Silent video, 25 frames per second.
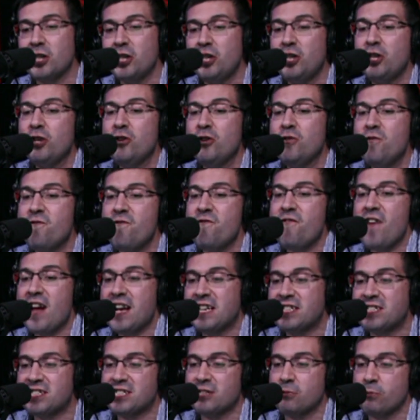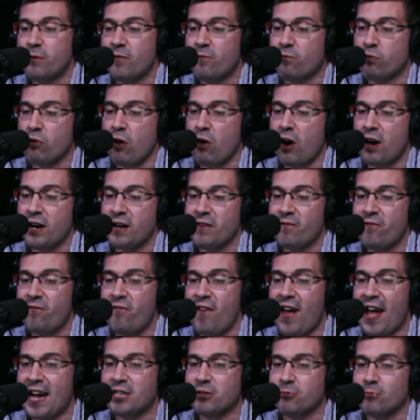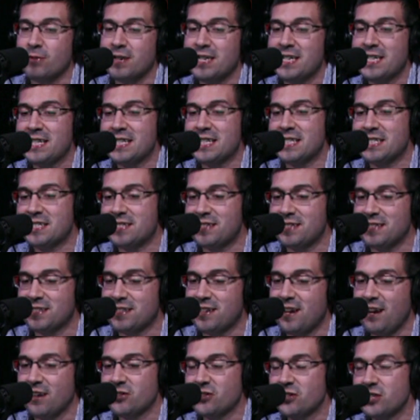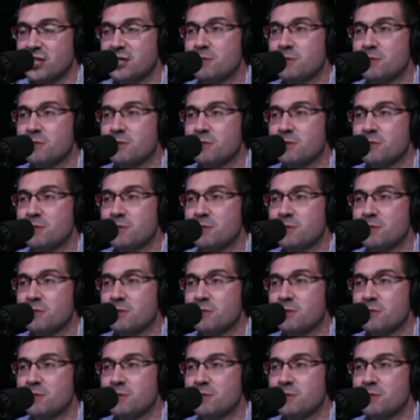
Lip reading: new faces that we've brought in factor into this discussion,